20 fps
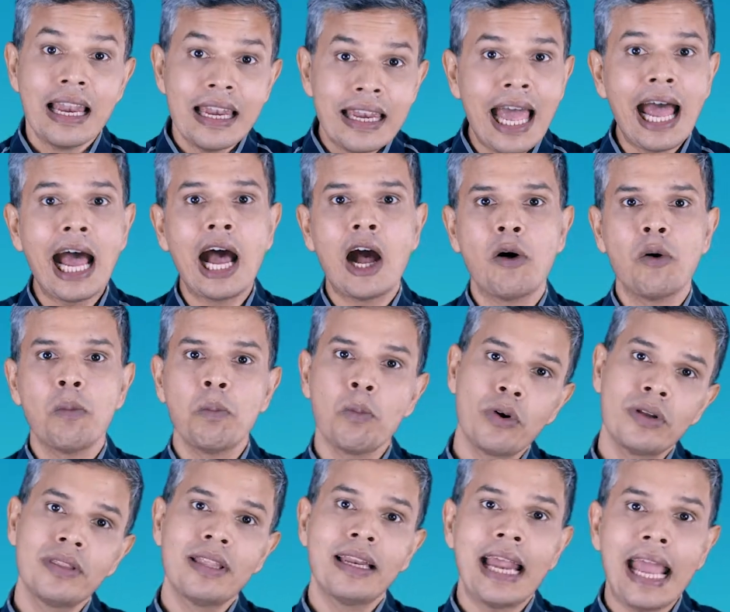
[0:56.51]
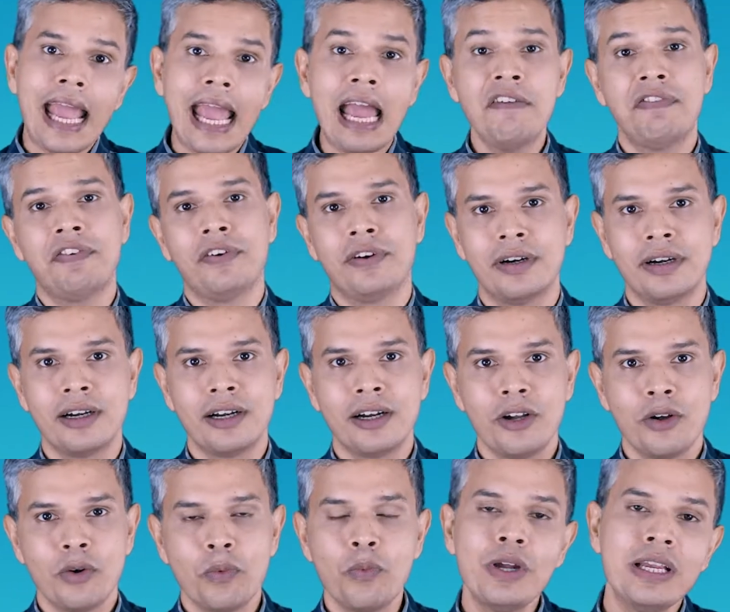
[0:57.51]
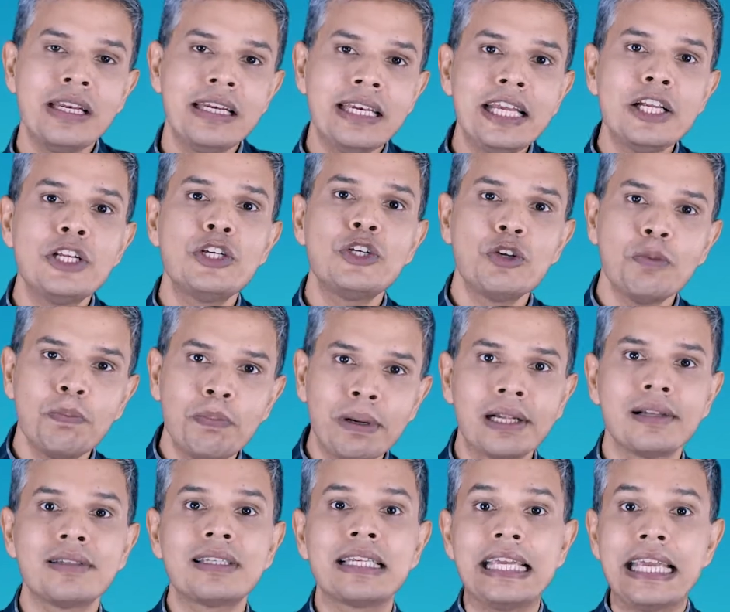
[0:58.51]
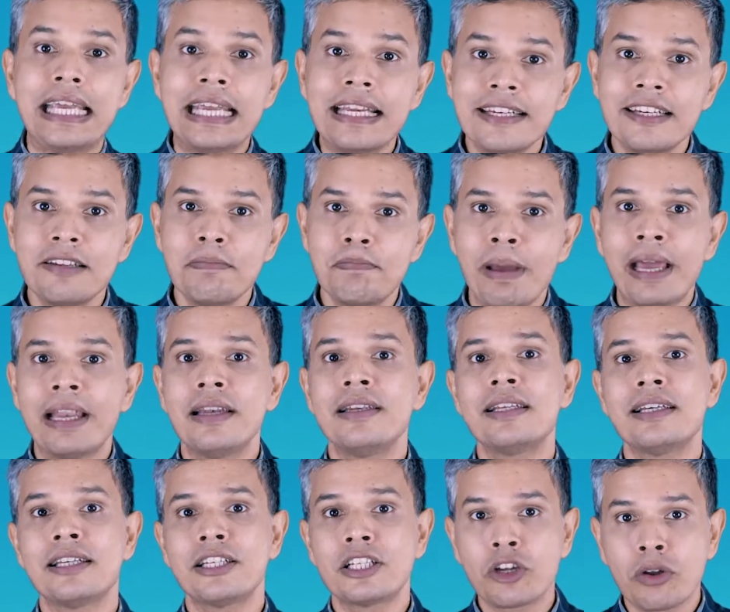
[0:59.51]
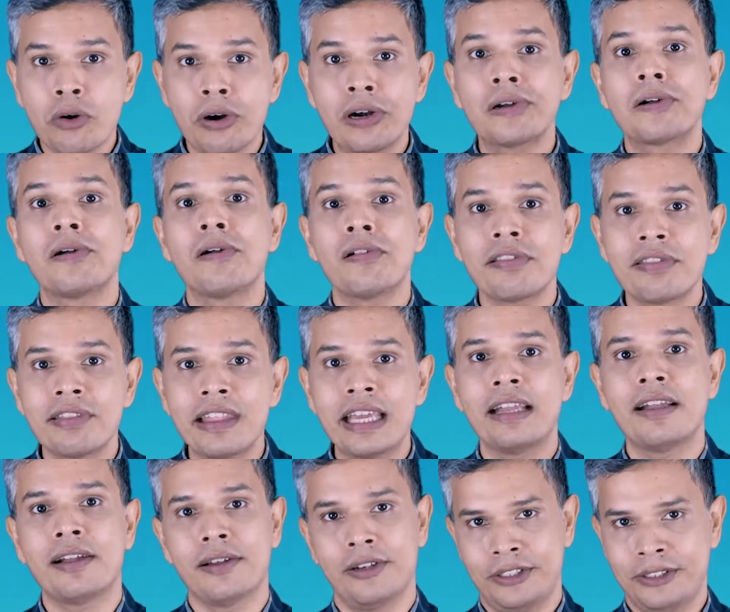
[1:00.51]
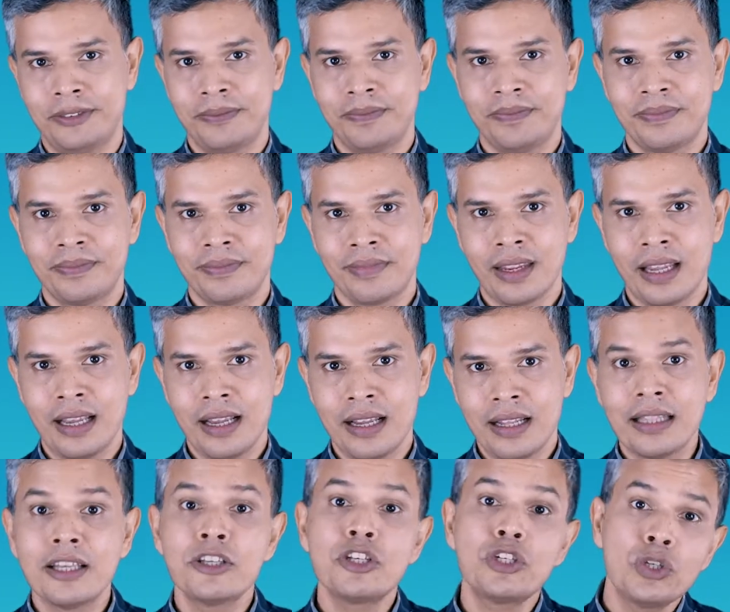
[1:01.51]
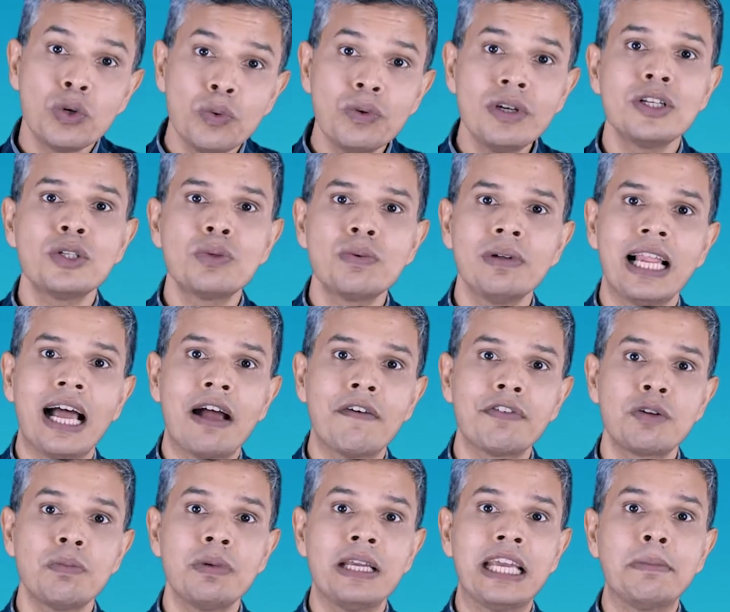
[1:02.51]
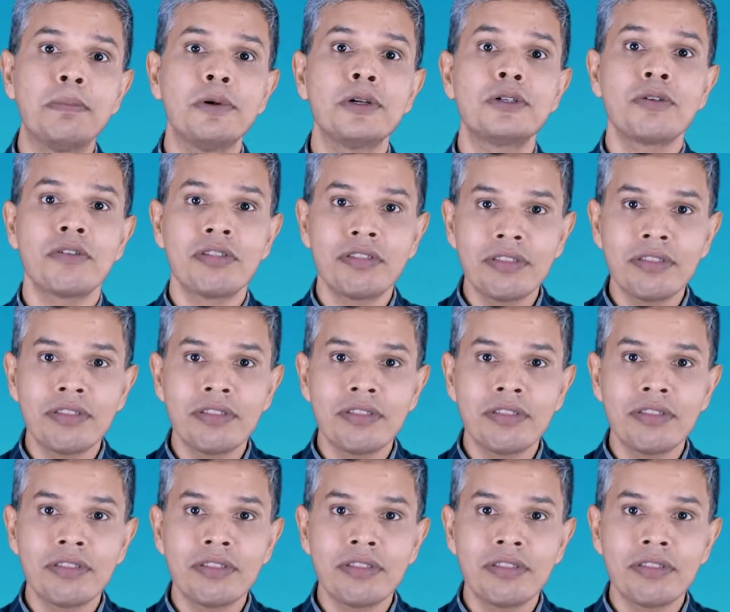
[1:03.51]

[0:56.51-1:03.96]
Now, more than ever, we need to build independent critical thinker. The students will have to be able to